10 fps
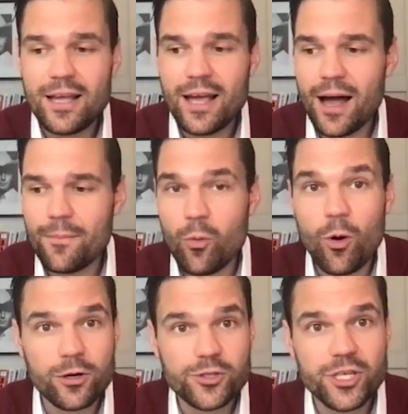a
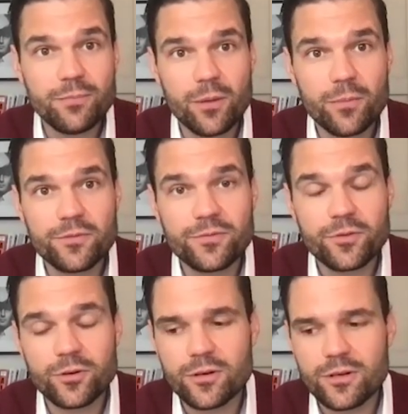watershed moment
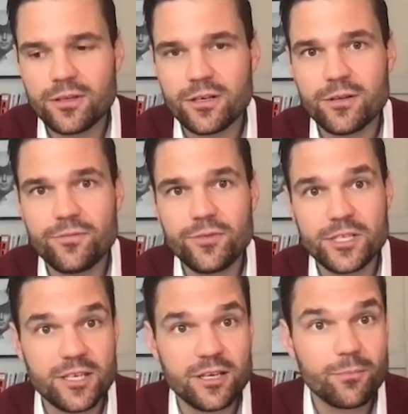for the
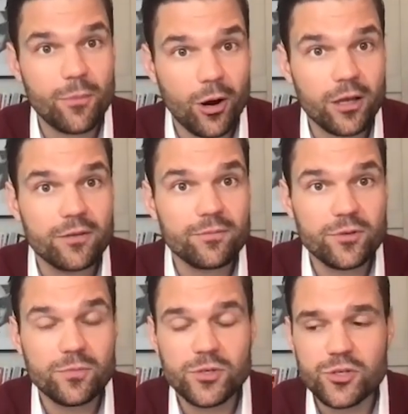fixed income market,
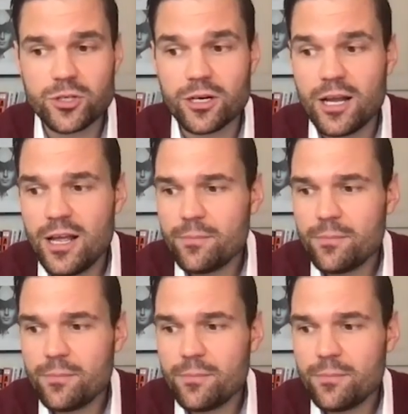to be sure.